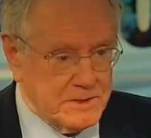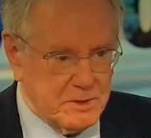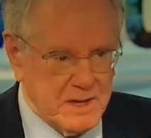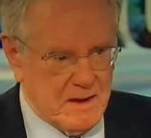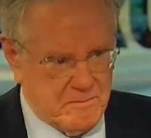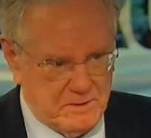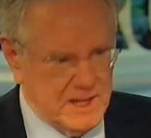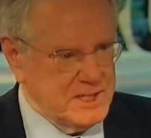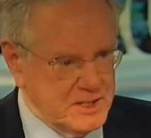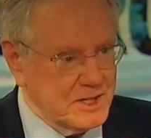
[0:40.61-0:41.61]
So yeah,
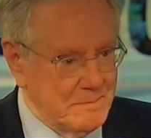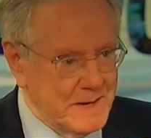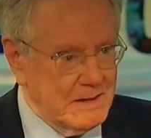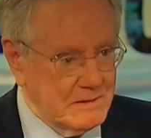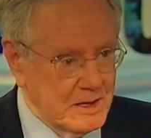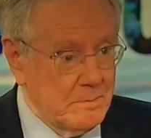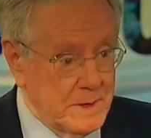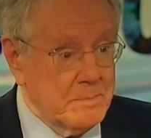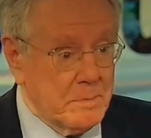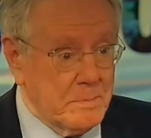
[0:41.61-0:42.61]
inflation's come down a little
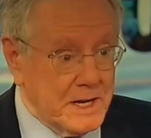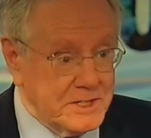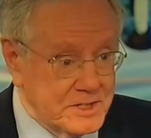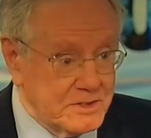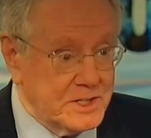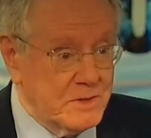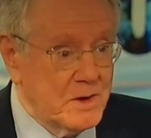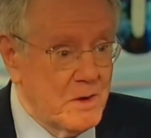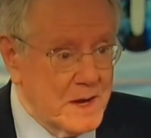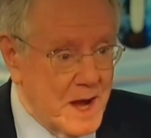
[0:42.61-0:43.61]
bit. Prices are still
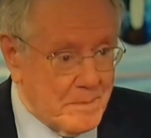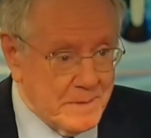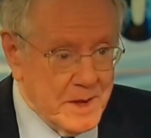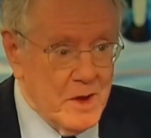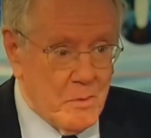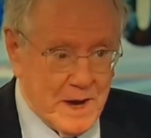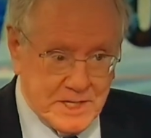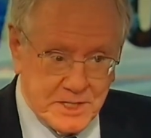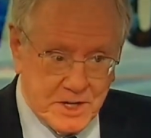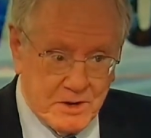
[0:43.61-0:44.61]
going up.
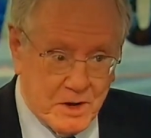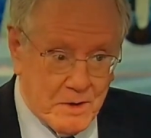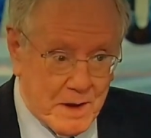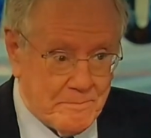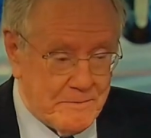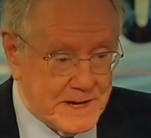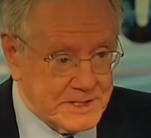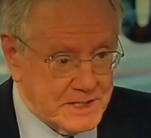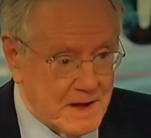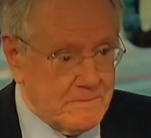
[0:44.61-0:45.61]
Wages aren't going up
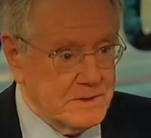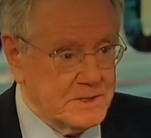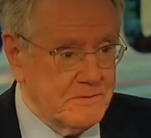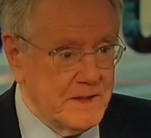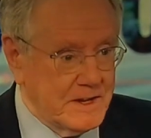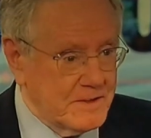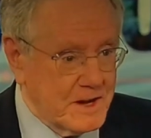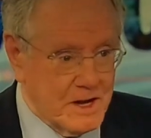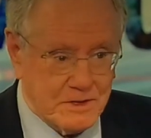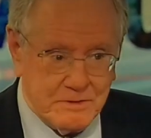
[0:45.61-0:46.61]
fast enough. There's a feeling the
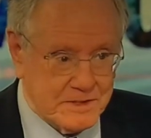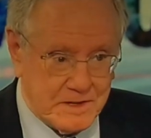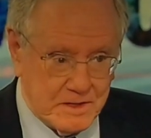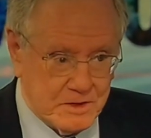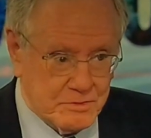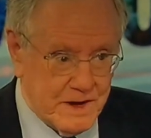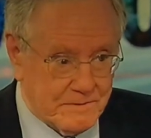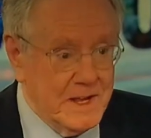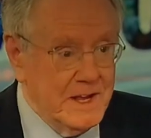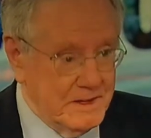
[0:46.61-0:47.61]
country's
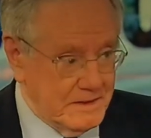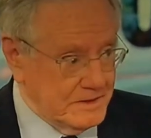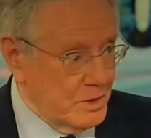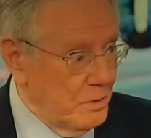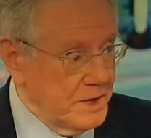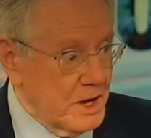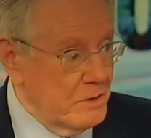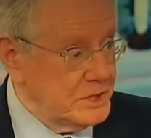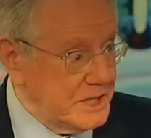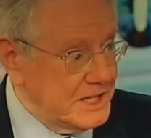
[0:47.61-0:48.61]
adrift. There's whole
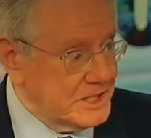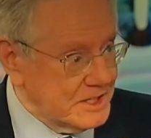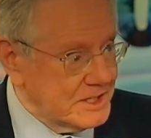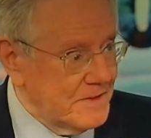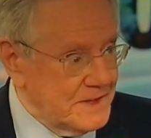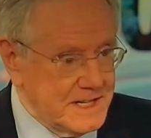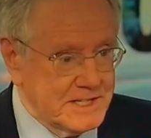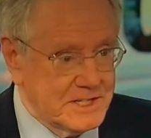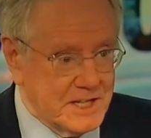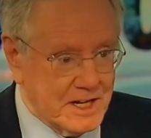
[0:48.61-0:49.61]
negotiations on the
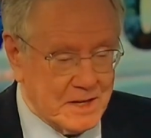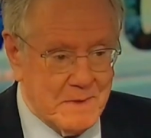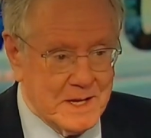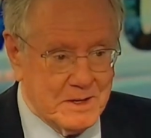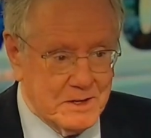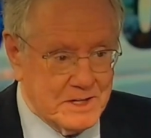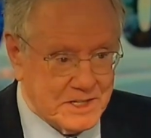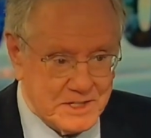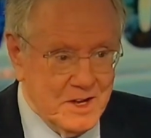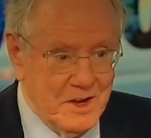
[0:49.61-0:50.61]
debt ceiling. My
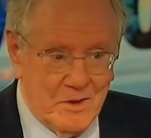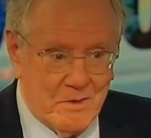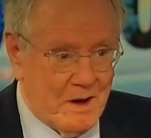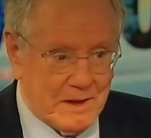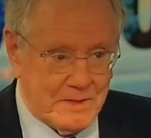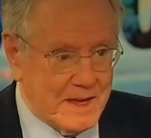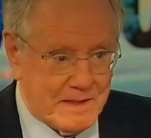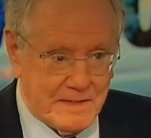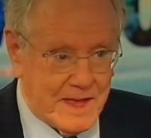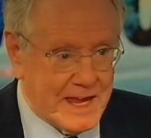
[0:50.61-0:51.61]
goodness. Why
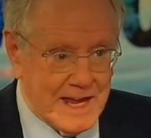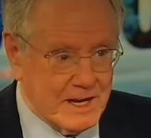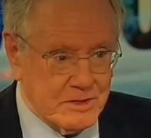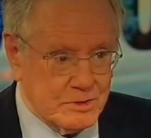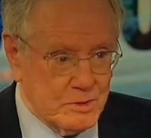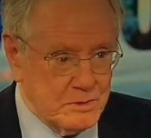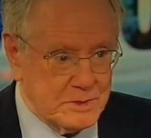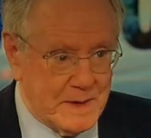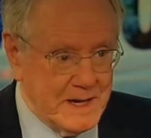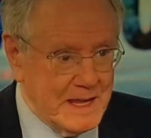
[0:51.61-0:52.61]
they can't control
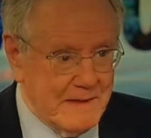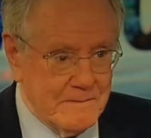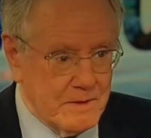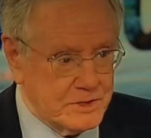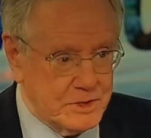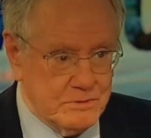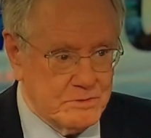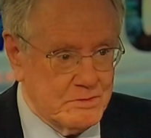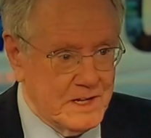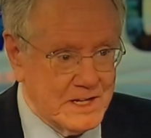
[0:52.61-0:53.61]
spending, even though it's $2
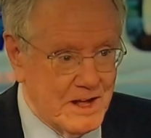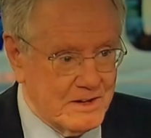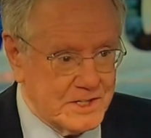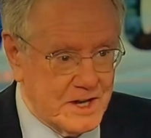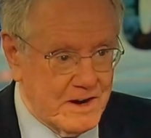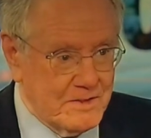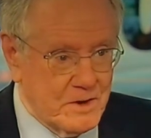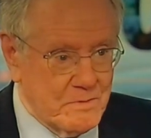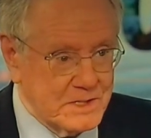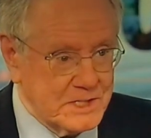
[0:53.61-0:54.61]
trillion higher
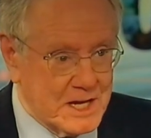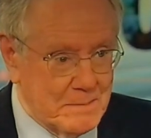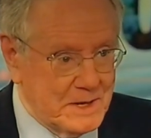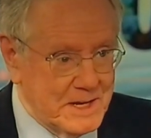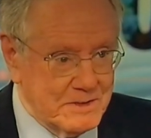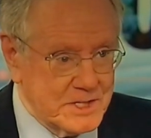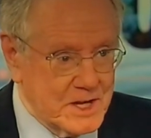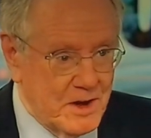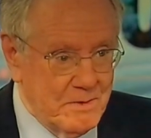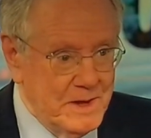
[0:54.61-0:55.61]
than it was a couple of years
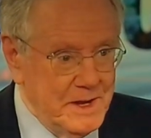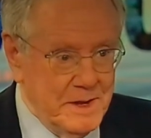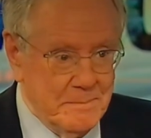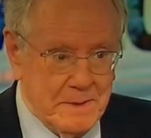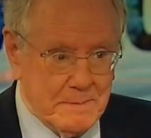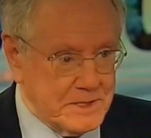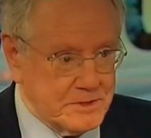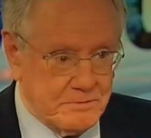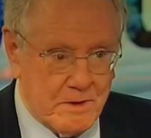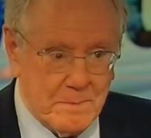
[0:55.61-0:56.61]
ago? People
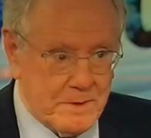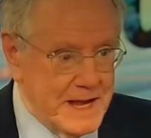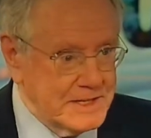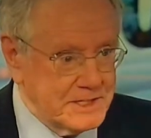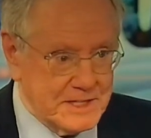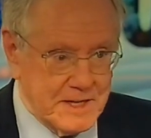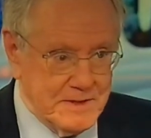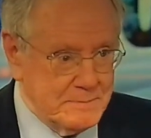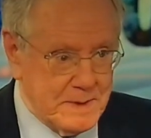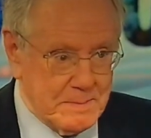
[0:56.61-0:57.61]
just throw up their hands and say,
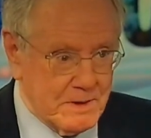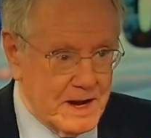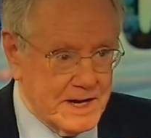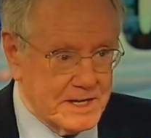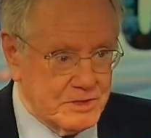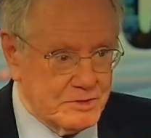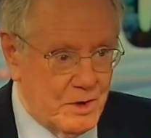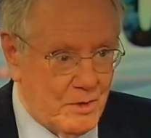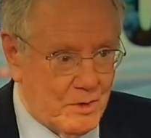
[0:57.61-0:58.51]
these people are out of control.